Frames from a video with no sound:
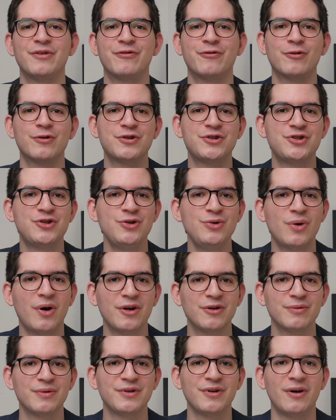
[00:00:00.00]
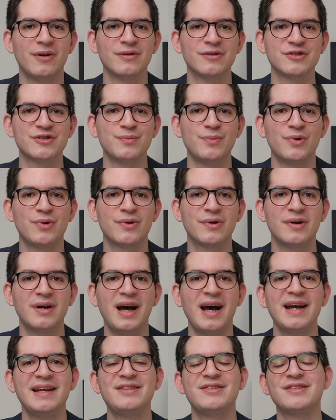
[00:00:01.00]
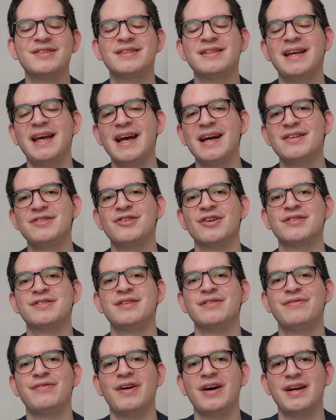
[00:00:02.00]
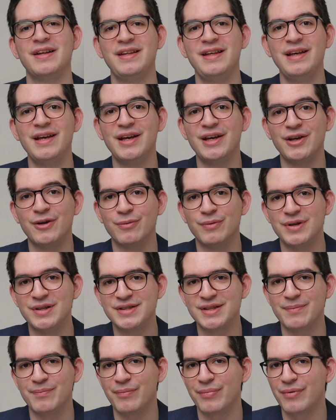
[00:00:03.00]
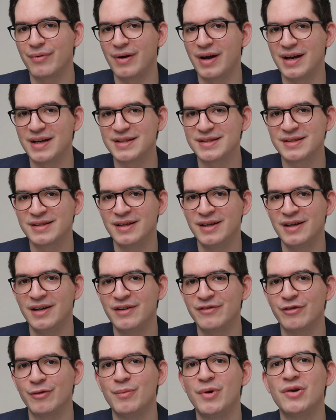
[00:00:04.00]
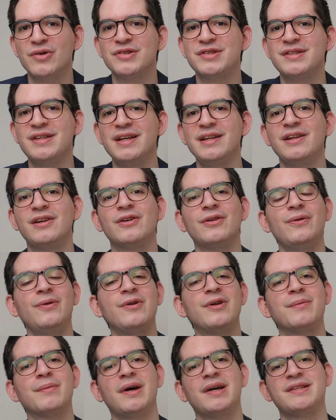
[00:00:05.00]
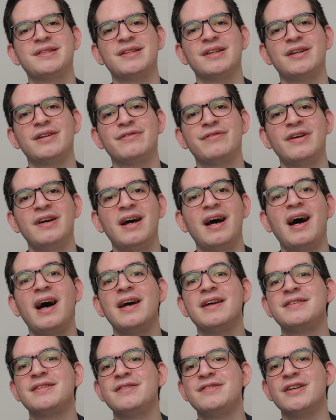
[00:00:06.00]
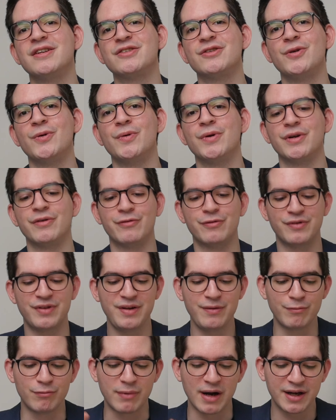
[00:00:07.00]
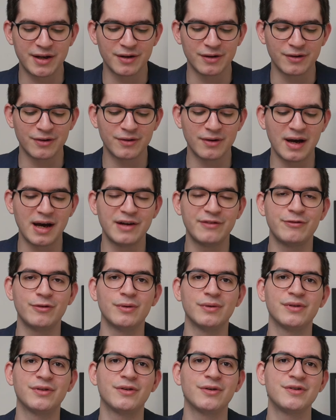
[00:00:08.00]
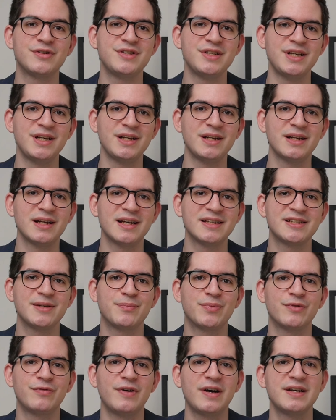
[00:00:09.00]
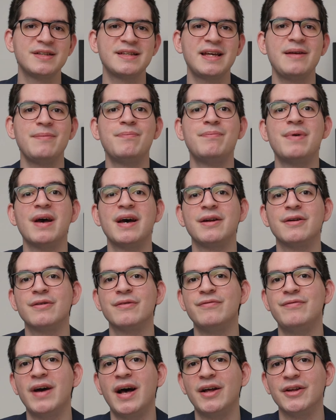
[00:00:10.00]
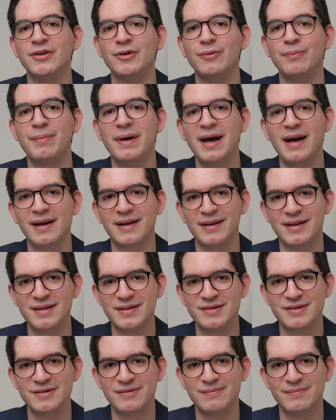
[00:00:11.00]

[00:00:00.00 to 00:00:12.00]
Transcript: for $200 more, I just can't justify the increase in price. For most, including myself, I suggest going for the regular iPhone 13, as it provides a better value package.